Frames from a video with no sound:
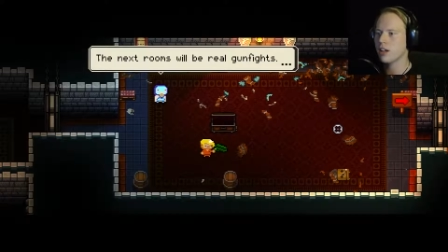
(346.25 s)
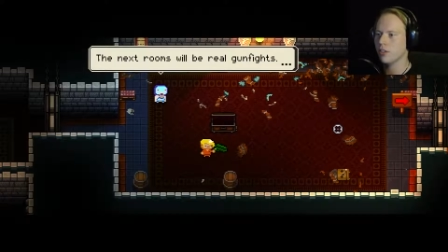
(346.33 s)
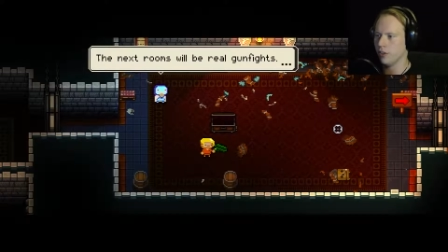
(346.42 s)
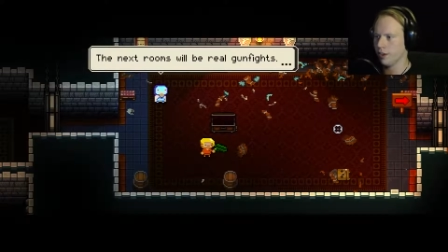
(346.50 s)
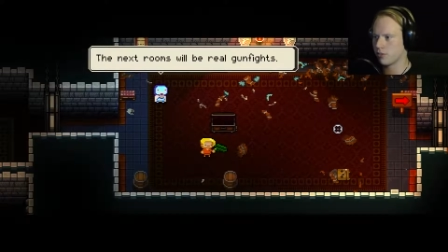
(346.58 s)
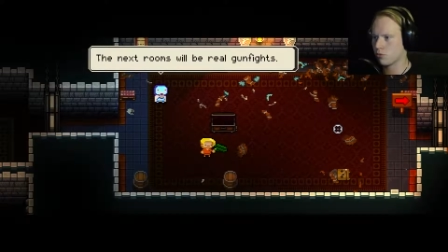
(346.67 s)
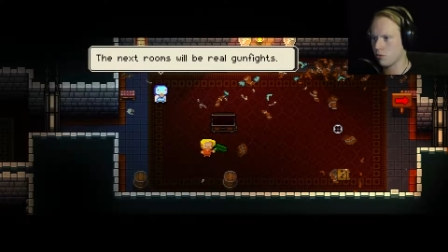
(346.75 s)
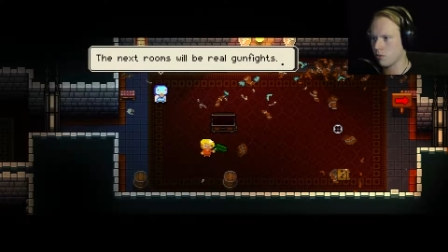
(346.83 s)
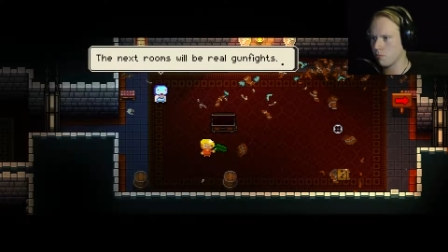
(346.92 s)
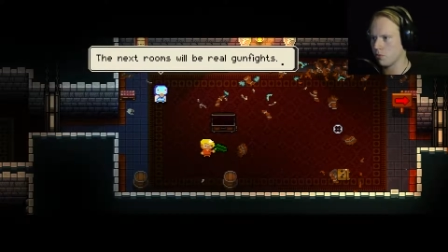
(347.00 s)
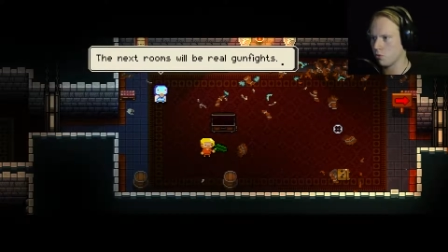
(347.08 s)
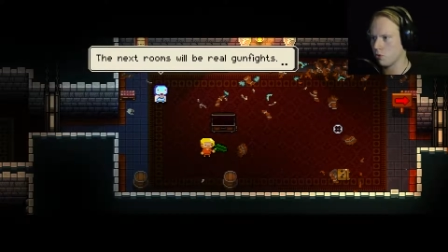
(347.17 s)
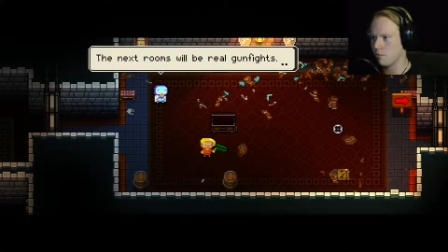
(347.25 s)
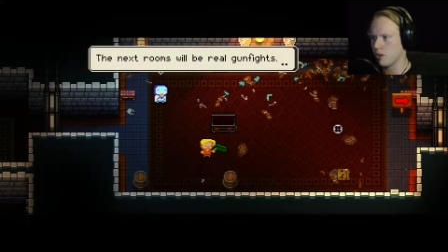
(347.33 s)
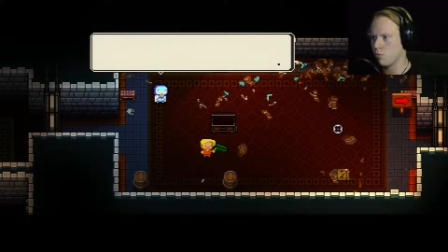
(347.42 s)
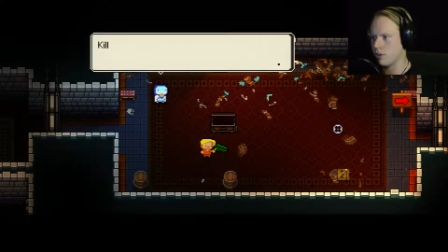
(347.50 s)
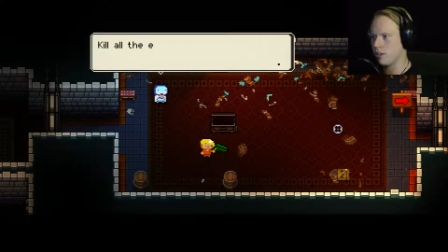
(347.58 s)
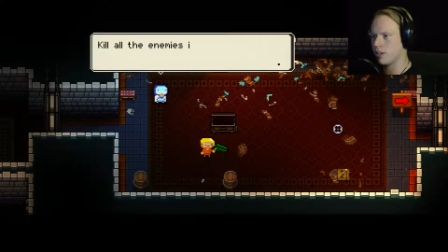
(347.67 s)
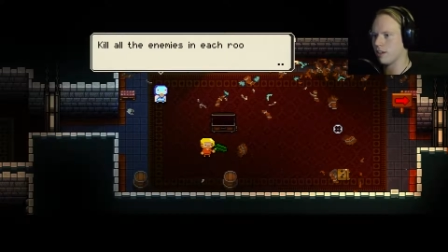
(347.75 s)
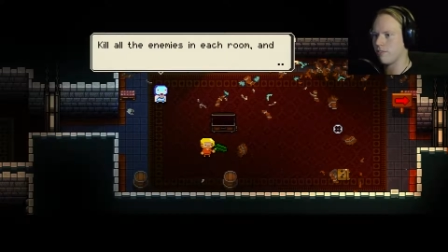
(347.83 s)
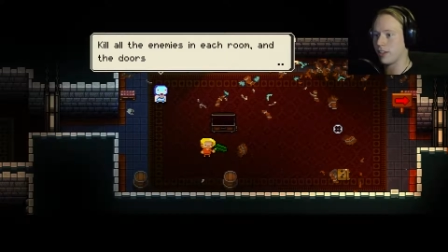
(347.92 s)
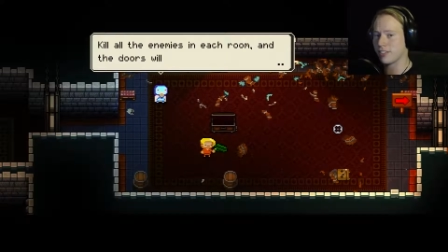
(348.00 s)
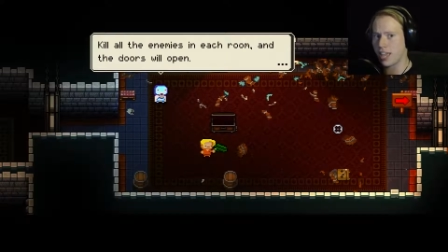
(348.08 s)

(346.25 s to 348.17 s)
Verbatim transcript: The next rooms will be real gunfights.